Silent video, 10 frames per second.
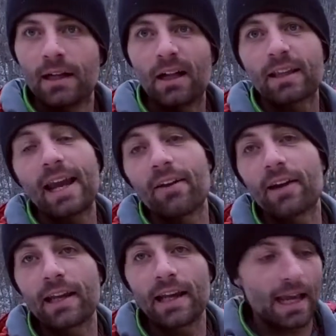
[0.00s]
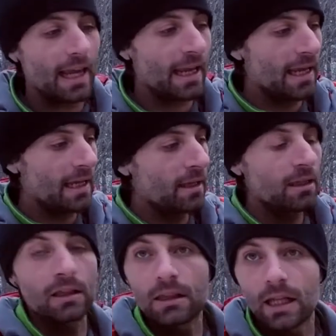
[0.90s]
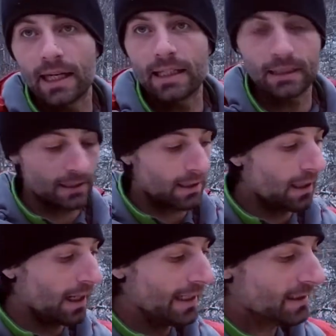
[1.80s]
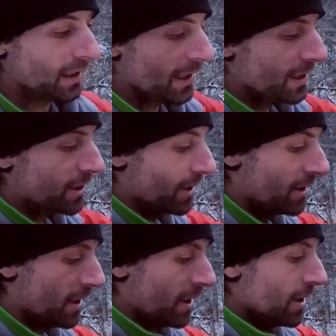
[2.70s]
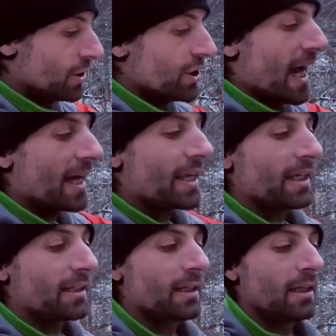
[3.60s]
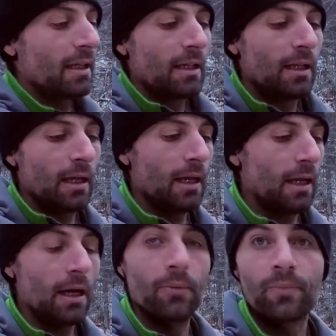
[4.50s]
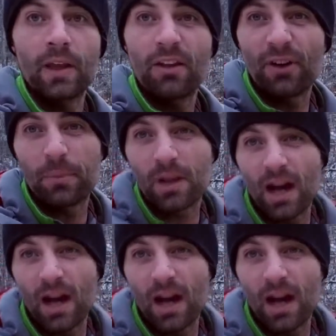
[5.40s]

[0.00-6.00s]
I'll carry a light isolation jacket. If I'm